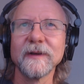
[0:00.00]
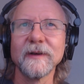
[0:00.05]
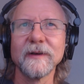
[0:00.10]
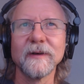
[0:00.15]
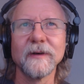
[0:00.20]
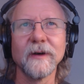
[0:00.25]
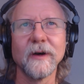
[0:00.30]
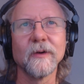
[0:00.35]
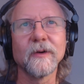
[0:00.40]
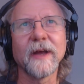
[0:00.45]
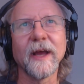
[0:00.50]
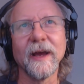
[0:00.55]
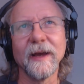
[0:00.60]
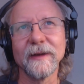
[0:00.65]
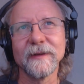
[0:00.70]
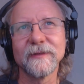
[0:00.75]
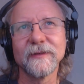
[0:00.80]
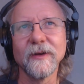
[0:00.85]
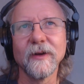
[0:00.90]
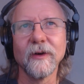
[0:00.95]
okay,
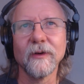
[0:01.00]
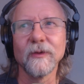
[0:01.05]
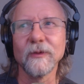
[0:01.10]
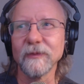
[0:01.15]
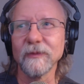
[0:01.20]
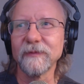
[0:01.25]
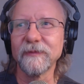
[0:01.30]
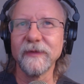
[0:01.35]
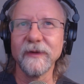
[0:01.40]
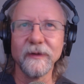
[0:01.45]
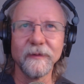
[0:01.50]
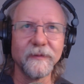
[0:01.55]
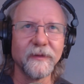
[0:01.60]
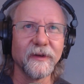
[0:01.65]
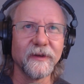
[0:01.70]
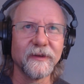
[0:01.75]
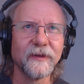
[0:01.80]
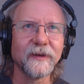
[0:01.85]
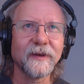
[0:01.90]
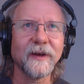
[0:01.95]
so,
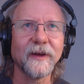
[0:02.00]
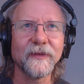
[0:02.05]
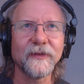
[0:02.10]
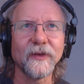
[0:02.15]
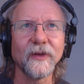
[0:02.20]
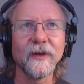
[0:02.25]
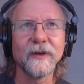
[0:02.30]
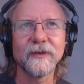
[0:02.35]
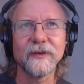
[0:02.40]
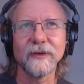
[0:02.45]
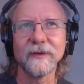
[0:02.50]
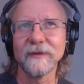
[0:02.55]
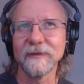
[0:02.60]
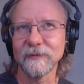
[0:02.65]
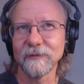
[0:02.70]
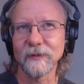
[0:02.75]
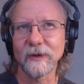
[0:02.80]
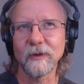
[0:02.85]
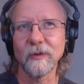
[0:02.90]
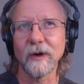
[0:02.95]
the Constellation
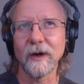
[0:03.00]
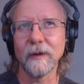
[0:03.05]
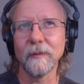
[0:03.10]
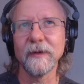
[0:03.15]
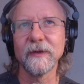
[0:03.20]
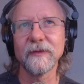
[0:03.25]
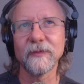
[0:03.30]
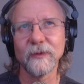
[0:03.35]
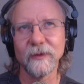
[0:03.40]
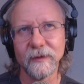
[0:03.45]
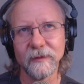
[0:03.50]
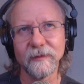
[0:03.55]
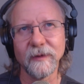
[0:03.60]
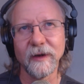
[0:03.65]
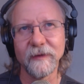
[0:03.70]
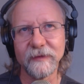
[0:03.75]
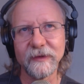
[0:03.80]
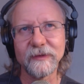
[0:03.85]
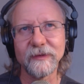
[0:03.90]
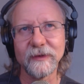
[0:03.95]
requirements were
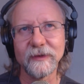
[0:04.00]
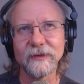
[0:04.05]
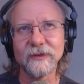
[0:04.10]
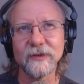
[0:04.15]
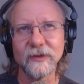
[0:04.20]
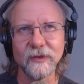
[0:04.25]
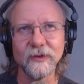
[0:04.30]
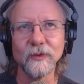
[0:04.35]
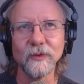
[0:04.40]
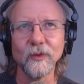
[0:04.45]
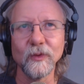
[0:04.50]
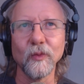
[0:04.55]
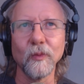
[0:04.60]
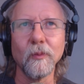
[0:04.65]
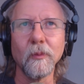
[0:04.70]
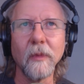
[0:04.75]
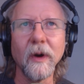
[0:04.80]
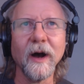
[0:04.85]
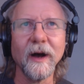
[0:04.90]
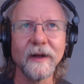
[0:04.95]
obviously too
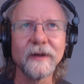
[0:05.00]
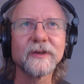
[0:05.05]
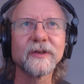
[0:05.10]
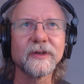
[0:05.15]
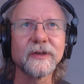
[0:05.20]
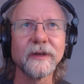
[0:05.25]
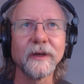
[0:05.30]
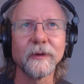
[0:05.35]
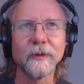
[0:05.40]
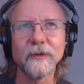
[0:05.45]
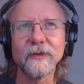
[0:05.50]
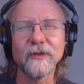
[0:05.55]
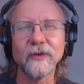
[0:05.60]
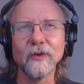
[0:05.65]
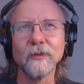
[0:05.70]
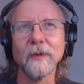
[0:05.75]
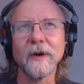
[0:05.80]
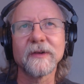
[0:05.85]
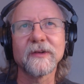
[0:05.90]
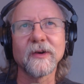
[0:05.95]
much. There was too
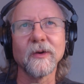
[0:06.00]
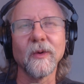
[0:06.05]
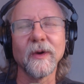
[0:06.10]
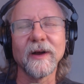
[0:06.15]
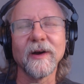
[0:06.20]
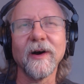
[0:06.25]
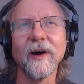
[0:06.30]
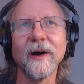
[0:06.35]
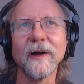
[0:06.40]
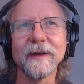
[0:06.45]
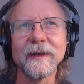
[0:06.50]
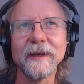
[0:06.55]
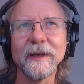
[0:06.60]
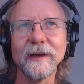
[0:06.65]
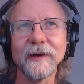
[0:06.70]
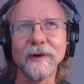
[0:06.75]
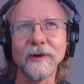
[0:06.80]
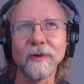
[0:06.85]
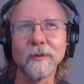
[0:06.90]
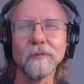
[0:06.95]
much going on
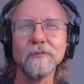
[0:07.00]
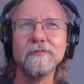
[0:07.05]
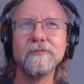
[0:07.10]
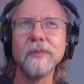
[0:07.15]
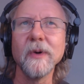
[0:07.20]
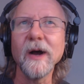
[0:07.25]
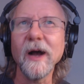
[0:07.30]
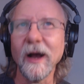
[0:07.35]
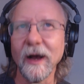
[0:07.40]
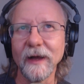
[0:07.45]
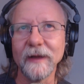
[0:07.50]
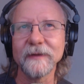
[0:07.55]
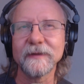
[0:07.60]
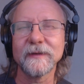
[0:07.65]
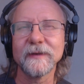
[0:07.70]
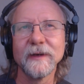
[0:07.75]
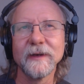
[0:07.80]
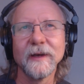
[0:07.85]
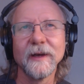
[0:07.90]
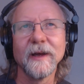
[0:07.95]
here,
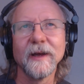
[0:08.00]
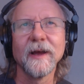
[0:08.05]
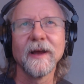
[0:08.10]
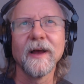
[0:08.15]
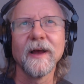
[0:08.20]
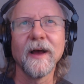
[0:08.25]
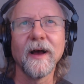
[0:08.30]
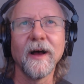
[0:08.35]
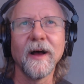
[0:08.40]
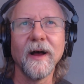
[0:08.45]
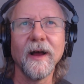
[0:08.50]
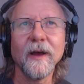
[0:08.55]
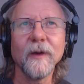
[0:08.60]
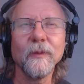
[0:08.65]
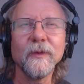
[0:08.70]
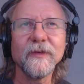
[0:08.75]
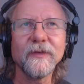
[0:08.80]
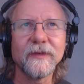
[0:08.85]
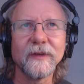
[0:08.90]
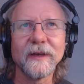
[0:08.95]
but I
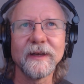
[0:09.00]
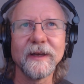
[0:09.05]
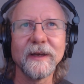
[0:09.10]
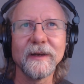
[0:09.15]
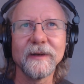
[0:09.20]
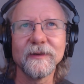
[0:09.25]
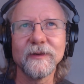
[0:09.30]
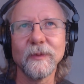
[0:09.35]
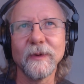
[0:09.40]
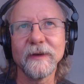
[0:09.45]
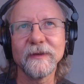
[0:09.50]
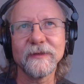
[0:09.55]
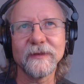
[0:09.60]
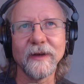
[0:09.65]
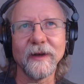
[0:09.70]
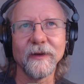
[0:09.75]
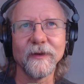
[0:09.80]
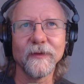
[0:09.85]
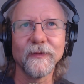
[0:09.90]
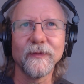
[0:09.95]
was thinking to
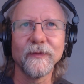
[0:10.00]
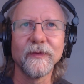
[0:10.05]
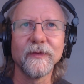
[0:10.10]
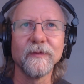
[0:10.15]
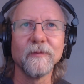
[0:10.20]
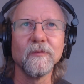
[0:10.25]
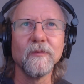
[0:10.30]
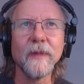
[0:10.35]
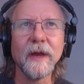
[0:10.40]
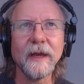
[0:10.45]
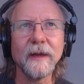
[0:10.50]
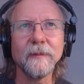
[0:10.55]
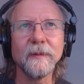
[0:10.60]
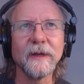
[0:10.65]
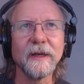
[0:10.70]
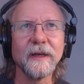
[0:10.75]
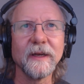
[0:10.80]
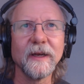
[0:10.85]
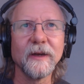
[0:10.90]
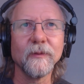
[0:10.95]
myself,
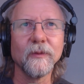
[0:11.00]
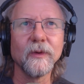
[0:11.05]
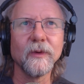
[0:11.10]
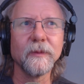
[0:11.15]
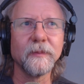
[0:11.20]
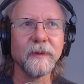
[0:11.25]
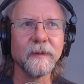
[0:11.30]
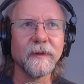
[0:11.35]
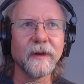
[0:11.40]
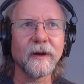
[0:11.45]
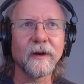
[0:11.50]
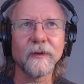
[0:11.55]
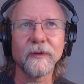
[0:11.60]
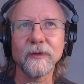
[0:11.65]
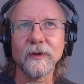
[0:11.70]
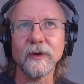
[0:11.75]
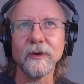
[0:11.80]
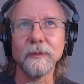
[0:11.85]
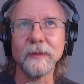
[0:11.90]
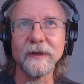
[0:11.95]
maybe there
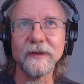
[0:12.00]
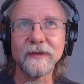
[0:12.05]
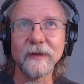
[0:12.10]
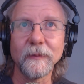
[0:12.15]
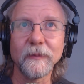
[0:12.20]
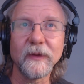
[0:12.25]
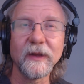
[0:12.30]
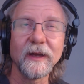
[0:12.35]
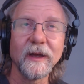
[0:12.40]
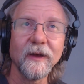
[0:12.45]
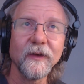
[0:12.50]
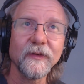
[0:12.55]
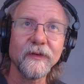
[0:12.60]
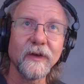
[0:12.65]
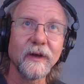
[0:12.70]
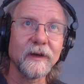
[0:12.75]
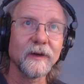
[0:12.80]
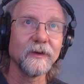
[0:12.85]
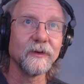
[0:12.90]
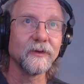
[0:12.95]
could be something else
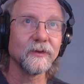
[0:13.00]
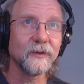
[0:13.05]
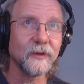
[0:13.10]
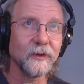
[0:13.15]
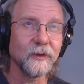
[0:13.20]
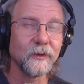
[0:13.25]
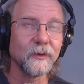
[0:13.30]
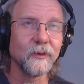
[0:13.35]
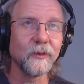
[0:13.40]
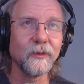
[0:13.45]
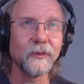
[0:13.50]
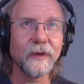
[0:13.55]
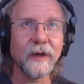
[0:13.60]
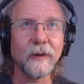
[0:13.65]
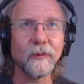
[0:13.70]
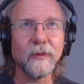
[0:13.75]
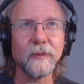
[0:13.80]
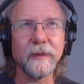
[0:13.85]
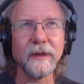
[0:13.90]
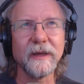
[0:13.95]
I could do that
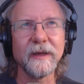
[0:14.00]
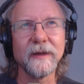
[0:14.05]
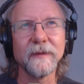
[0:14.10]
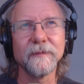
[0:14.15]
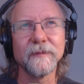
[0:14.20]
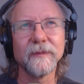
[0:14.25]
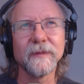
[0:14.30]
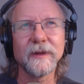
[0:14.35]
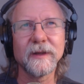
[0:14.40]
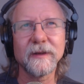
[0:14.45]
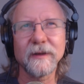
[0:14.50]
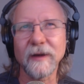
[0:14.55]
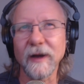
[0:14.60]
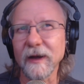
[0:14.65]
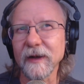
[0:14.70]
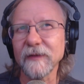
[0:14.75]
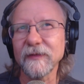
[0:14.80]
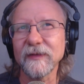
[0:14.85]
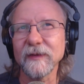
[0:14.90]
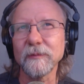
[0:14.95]
would be
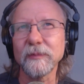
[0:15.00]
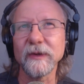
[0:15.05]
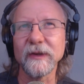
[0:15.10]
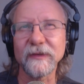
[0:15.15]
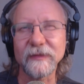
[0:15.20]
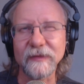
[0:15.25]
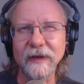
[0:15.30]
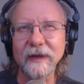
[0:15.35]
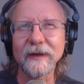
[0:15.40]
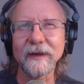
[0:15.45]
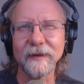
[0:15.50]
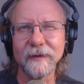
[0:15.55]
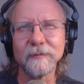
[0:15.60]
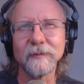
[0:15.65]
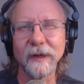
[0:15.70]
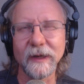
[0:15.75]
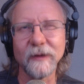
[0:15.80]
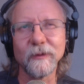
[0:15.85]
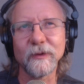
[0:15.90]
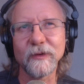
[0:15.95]
kind of simplistic in
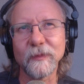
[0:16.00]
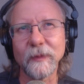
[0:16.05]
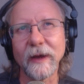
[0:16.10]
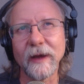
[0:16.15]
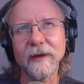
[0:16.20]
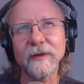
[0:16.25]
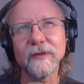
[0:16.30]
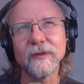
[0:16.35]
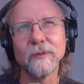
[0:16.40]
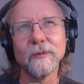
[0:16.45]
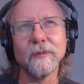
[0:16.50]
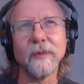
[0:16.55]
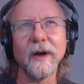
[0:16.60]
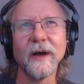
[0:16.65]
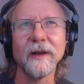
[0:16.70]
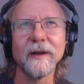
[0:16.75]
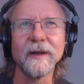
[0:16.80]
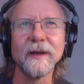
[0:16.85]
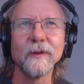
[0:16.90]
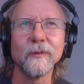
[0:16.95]
many respects,
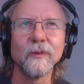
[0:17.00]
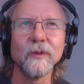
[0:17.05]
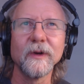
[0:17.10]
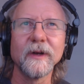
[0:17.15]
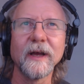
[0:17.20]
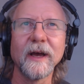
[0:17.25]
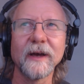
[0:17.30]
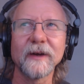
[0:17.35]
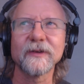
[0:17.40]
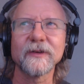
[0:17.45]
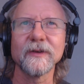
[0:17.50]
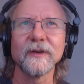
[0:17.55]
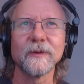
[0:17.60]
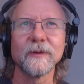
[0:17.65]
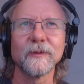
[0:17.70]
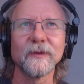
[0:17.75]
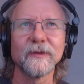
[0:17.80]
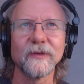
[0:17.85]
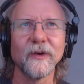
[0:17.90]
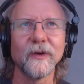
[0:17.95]
but it would actually
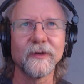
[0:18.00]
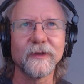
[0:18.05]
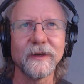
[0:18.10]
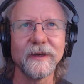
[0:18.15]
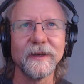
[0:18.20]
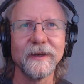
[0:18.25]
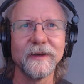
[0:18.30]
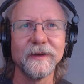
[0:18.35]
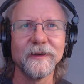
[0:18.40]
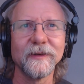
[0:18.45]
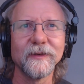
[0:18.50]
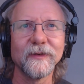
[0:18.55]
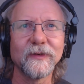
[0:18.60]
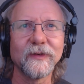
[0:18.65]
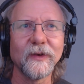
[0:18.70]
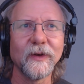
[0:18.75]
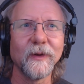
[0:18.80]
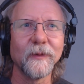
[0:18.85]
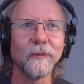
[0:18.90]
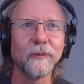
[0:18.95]
result in
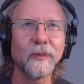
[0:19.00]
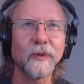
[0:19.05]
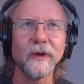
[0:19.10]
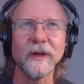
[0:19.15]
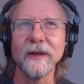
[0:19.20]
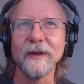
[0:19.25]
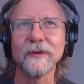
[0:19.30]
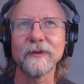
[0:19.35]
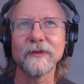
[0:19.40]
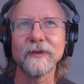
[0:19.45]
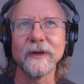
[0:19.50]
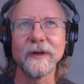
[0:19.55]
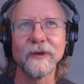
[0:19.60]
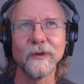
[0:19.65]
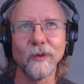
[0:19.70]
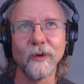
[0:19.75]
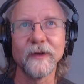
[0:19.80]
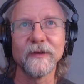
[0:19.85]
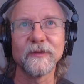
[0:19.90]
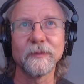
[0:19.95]
some pretty interesting
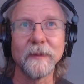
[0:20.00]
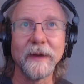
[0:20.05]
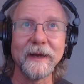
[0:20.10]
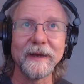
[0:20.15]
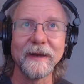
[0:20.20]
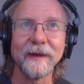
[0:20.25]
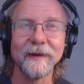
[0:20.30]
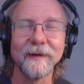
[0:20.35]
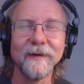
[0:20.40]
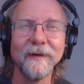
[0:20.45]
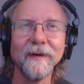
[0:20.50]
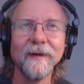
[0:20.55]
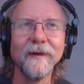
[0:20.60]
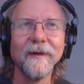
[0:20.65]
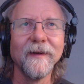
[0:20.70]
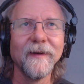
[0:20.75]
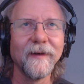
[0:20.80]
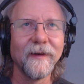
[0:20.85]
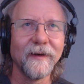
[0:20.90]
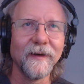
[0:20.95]
noise making.
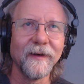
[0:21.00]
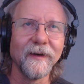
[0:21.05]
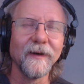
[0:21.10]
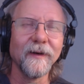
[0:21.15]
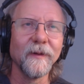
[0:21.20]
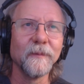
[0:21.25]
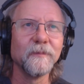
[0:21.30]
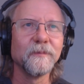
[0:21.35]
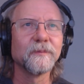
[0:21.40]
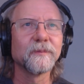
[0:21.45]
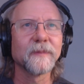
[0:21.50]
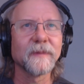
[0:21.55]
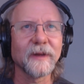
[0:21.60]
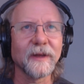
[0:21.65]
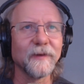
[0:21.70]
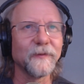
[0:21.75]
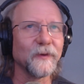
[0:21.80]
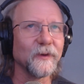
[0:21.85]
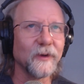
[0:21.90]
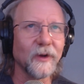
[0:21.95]

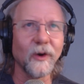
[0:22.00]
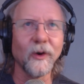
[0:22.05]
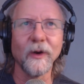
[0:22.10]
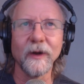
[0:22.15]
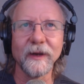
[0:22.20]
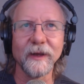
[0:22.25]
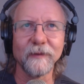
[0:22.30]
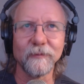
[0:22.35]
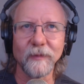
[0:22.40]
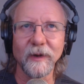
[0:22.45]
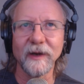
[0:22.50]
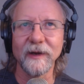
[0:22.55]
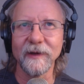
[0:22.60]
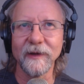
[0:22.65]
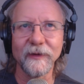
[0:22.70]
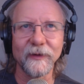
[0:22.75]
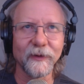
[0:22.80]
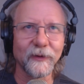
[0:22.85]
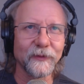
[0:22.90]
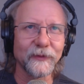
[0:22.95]
If you know any of my
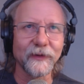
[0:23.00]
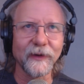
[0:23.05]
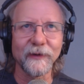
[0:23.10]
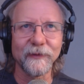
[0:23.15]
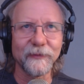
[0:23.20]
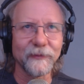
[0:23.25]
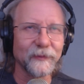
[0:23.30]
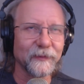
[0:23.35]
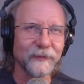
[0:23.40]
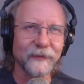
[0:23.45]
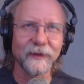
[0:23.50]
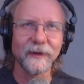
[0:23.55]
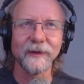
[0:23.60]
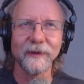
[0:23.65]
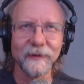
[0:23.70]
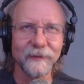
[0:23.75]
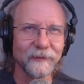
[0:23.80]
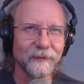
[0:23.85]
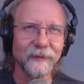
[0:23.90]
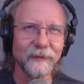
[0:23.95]
other stuff,
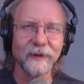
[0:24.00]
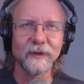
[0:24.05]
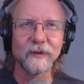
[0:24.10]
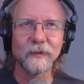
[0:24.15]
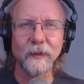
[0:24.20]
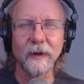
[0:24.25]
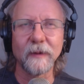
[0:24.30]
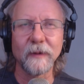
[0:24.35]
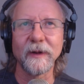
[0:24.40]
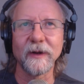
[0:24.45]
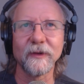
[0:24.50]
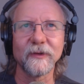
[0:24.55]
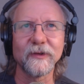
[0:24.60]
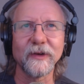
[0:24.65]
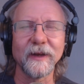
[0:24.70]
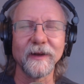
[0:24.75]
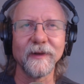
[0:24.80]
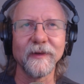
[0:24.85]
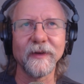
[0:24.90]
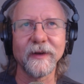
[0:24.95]
the experimental
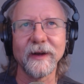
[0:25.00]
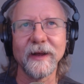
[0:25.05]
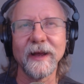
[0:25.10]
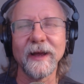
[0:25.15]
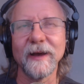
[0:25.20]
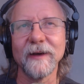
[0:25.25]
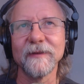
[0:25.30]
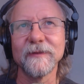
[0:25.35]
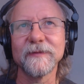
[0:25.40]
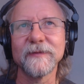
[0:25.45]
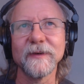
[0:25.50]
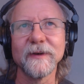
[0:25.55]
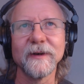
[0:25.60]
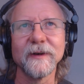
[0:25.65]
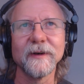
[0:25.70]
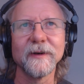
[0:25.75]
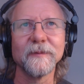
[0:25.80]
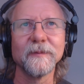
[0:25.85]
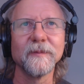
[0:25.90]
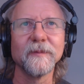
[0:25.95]
channel that I have,
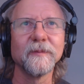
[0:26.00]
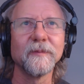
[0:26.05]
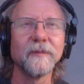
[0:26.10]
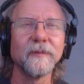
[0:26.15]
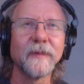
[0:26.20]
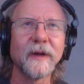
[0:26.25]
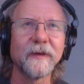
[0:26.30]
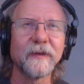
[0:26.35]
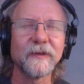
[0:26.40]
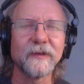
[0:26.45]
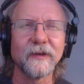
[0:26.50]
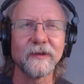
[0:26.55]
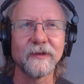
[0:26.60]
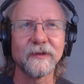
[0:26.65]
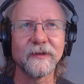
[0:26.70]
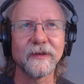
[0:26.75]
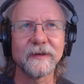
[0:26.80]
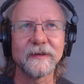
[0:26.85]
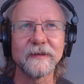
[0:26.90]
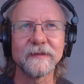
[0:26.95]
Metaphysician
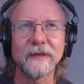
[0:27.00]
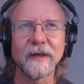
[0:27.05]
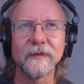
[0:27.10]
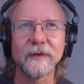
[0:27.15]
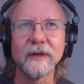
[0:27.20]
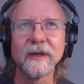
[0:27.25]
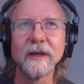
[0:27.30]
67,